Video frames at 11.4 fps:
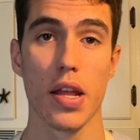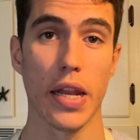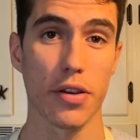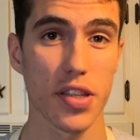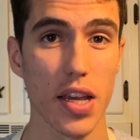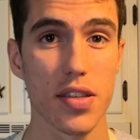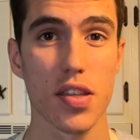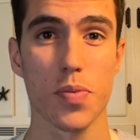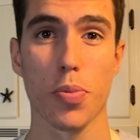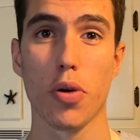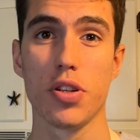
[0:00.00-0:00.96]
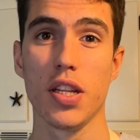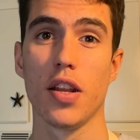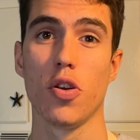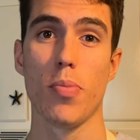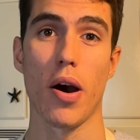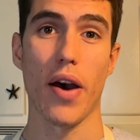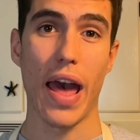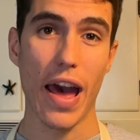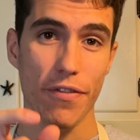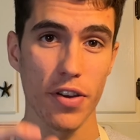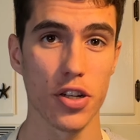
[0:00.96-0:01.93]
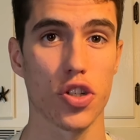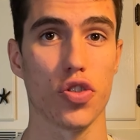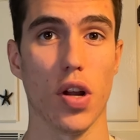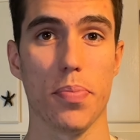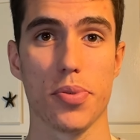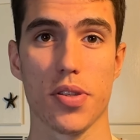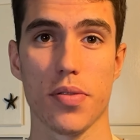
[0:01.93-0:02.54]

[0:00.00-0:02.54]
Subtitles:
Now slice this protein into about 1/2-inch strips.